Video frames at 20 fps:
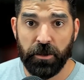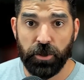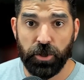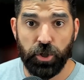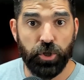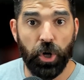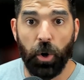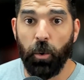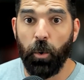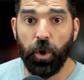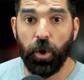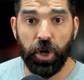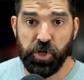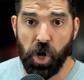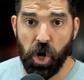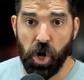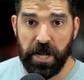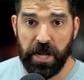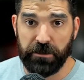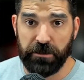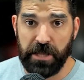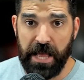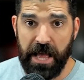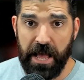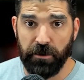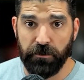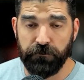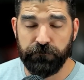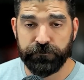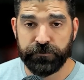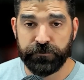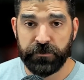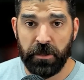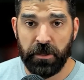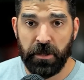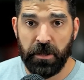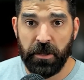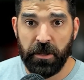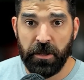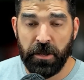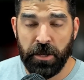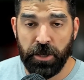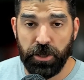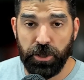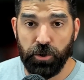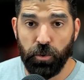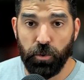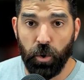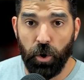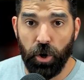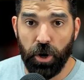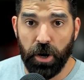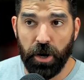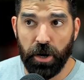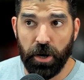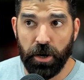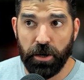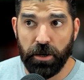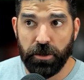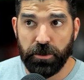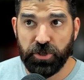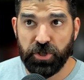You don't want to talk out loud. You are